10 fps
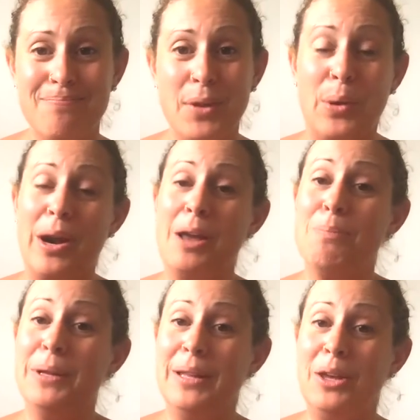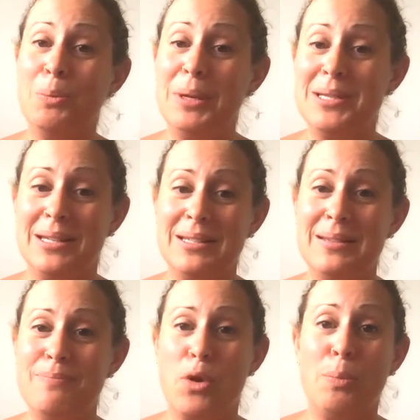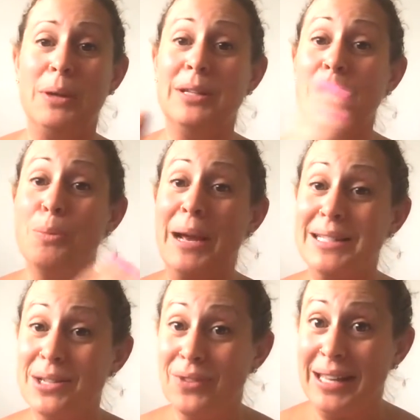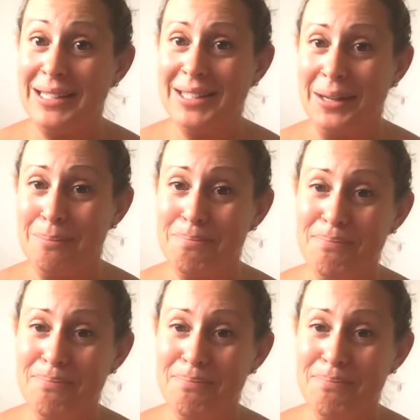or on building your business or building your passive income,